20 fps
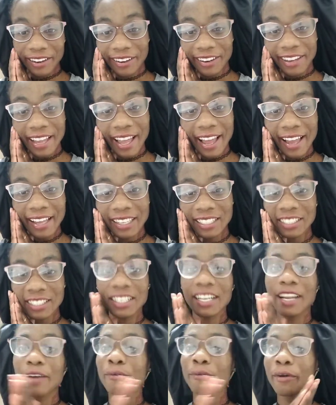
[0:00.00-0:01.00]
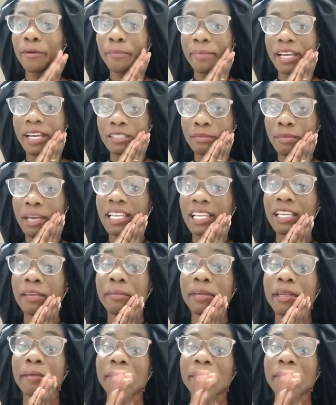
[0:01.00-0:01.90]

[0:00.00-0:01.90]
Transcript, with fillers: guys, so that I won't pass my limit.